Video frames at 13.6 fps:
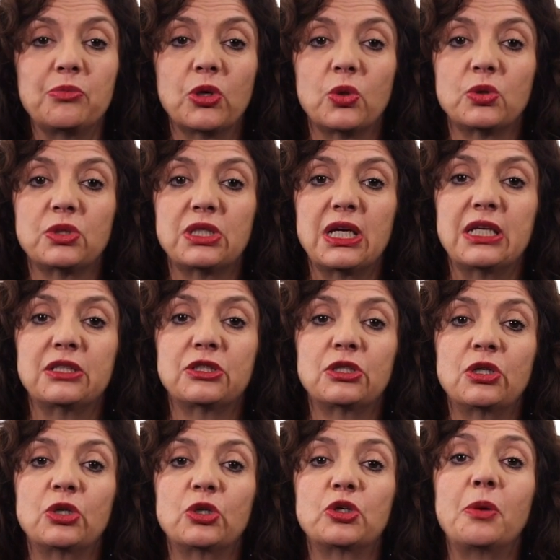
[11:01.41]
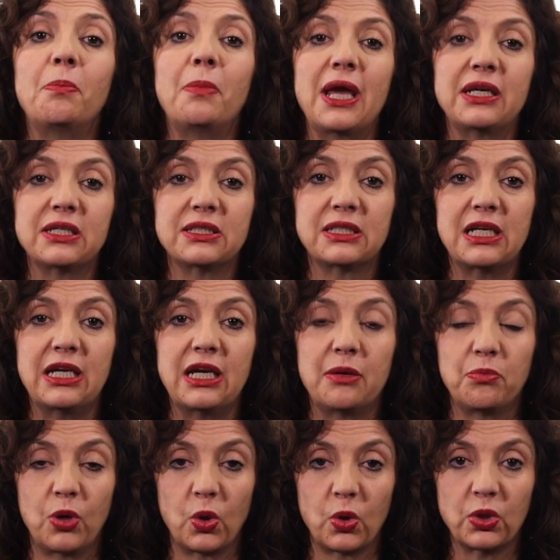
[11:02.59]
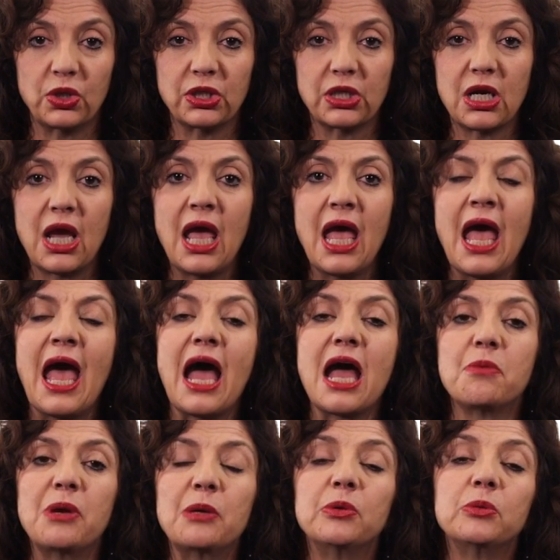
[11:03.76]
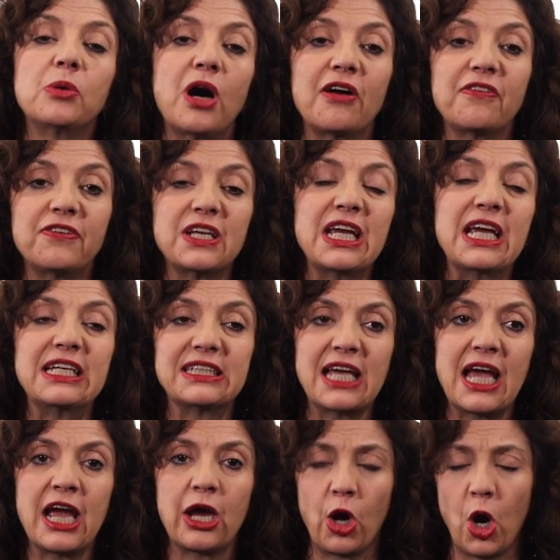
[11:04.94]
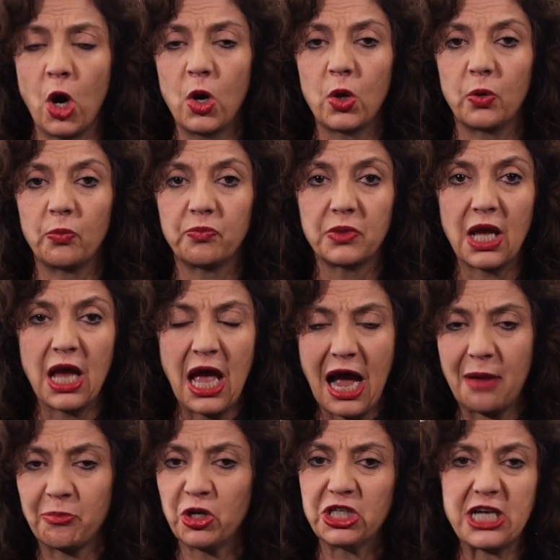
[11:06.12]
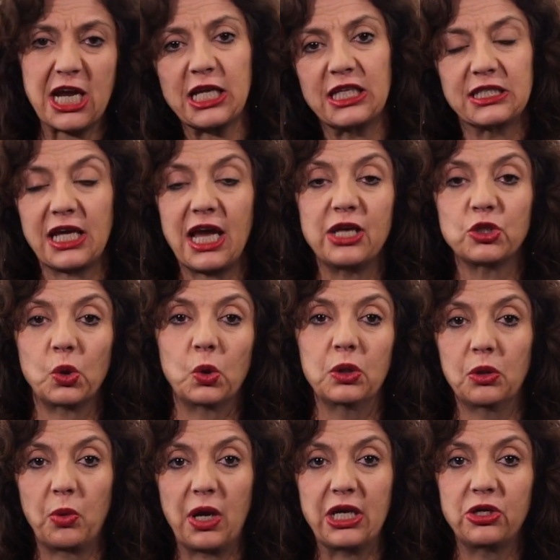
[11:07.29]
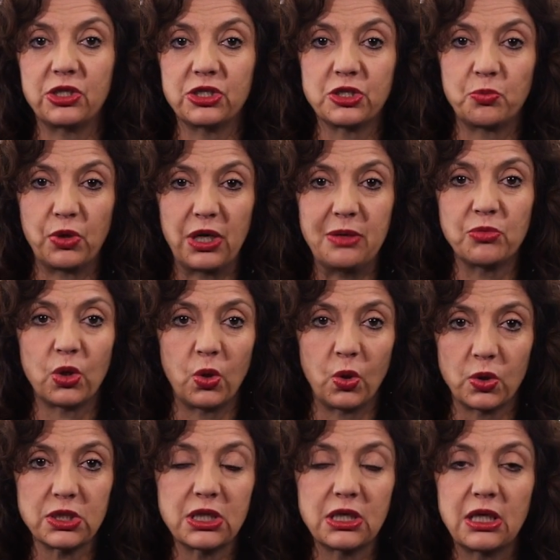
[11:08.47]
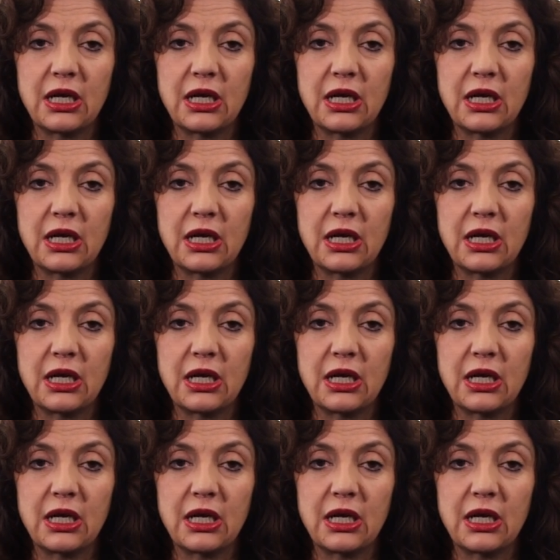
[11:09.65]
Court is tremendously important. And people will often say, oh, I'm going to take this case all the way to the Supreme Court.